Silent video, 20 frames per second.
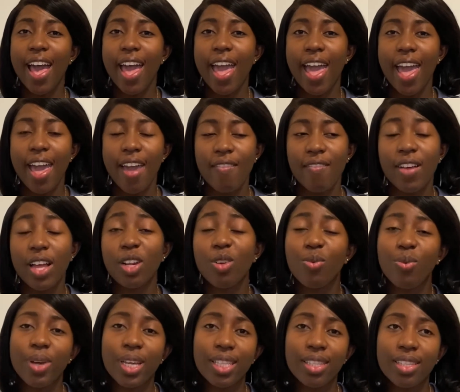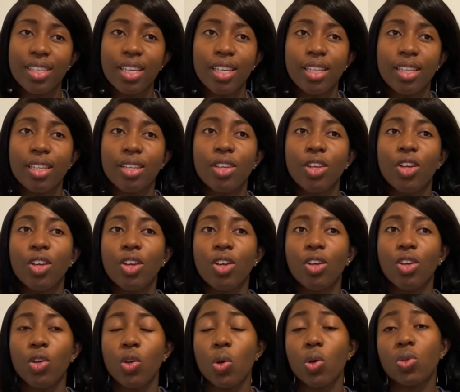evaluating
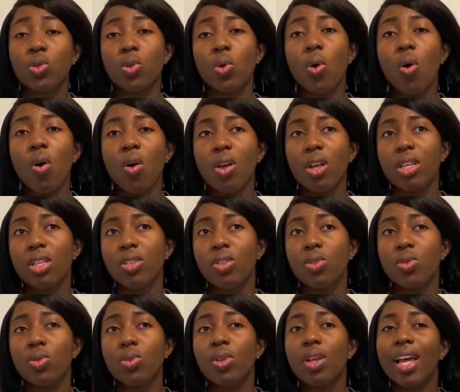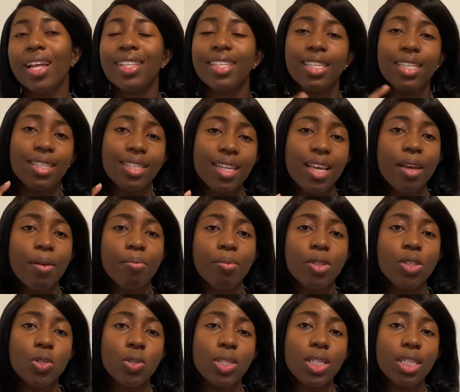your scores to
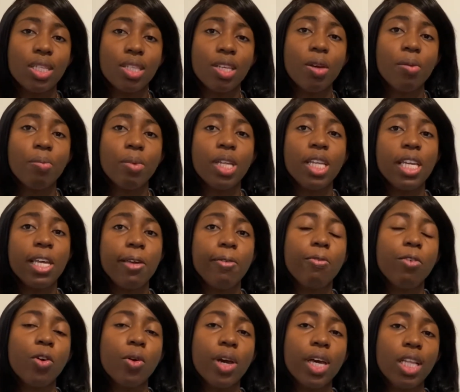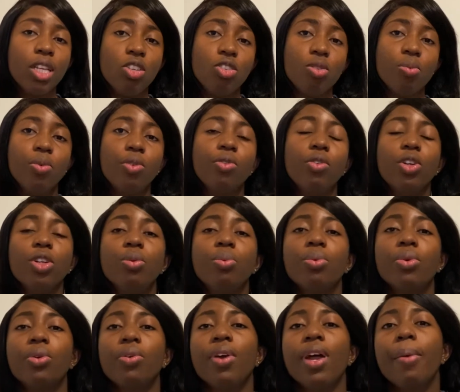determine if you're eligible for the
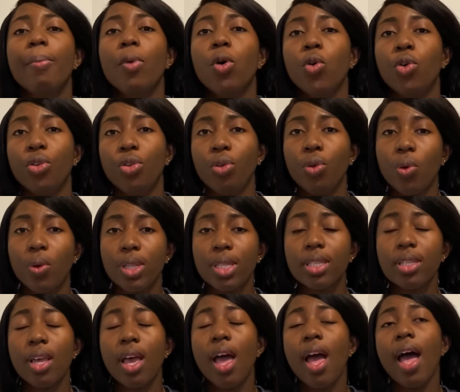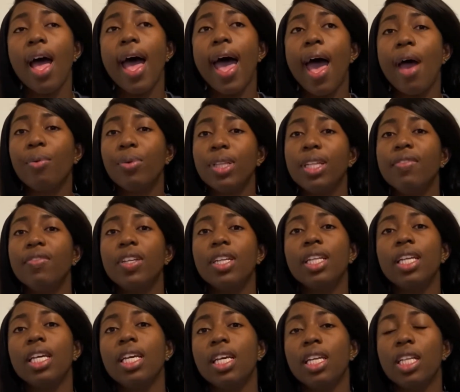program or not. I will leave the
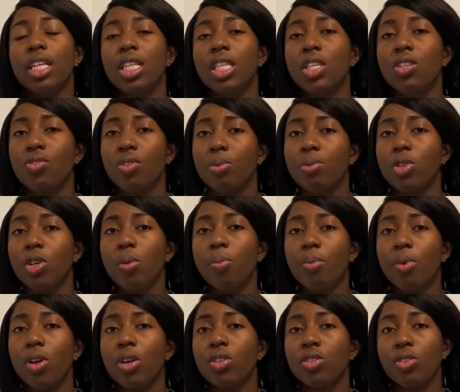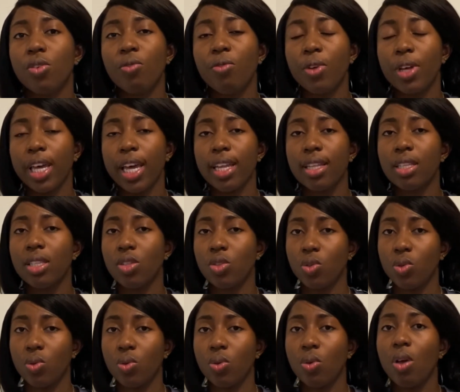link in the description box. Don't forget
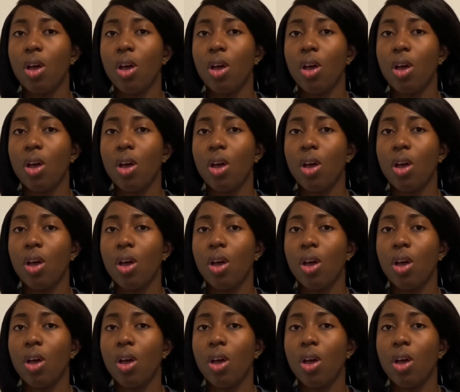to